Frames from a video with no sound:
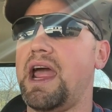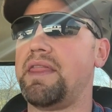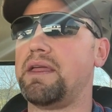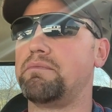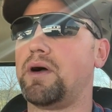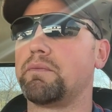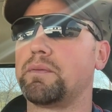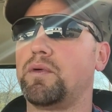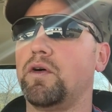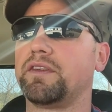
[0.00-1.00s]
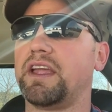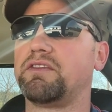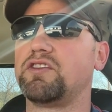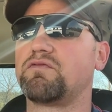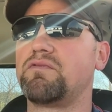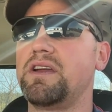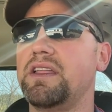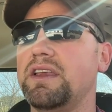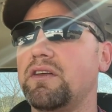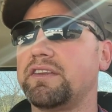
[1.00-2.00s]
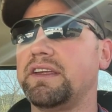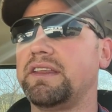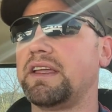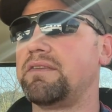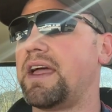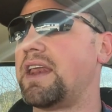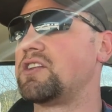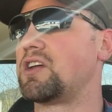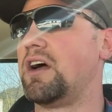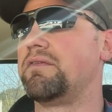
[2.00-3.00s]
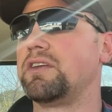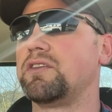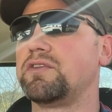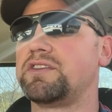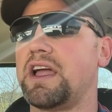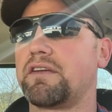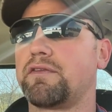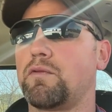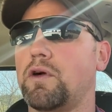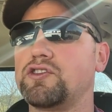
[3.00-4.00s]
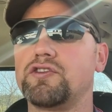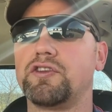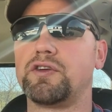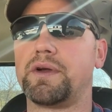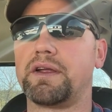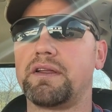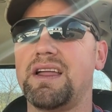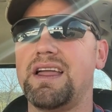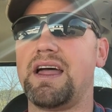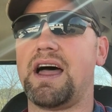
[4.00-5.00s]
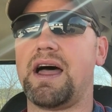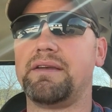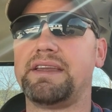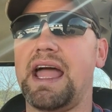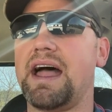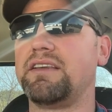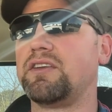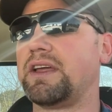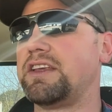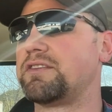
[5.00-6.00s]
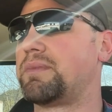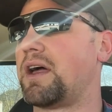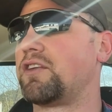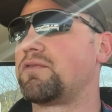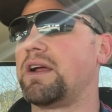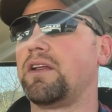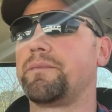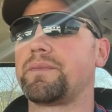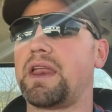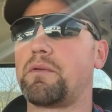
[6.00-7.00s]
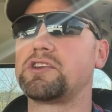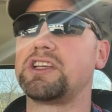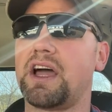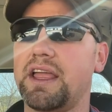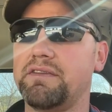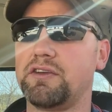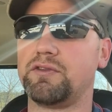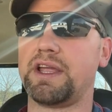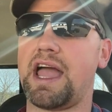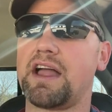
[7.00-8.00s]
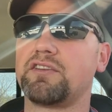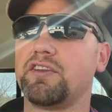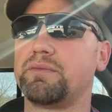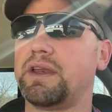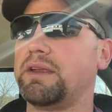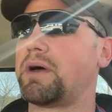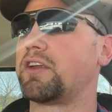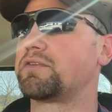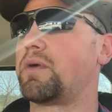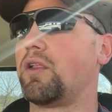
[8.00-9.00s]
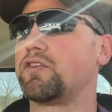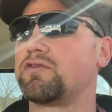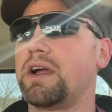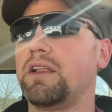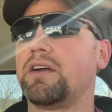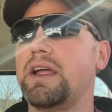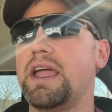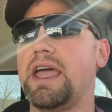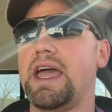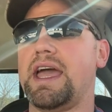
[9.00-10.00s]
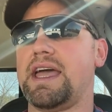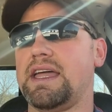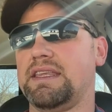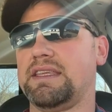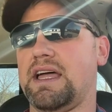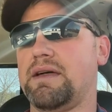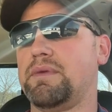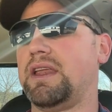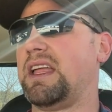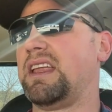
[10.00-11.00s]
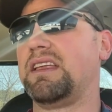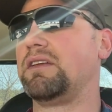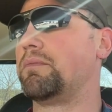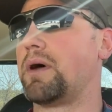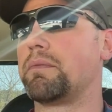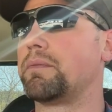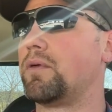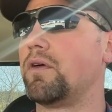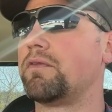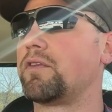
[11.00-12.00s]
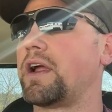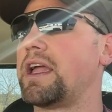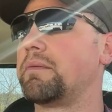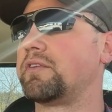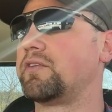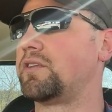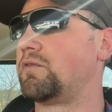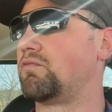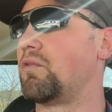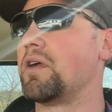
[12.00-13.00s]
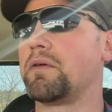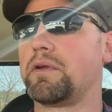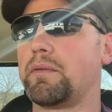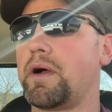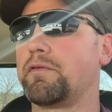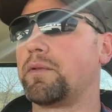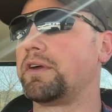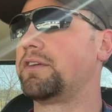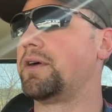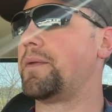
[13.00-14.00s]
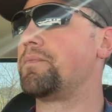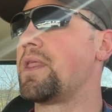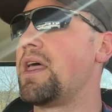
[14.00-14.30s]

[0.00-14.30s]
and then bumper pulls if you just really don't see the advantage of the gooseneck for what you're doing. Dad, you know, he just bought a trailer, and I wish he got heavier duty axles, but he bought a smaller trailer, and but bumper pull for him suited really, really well for what he's doing.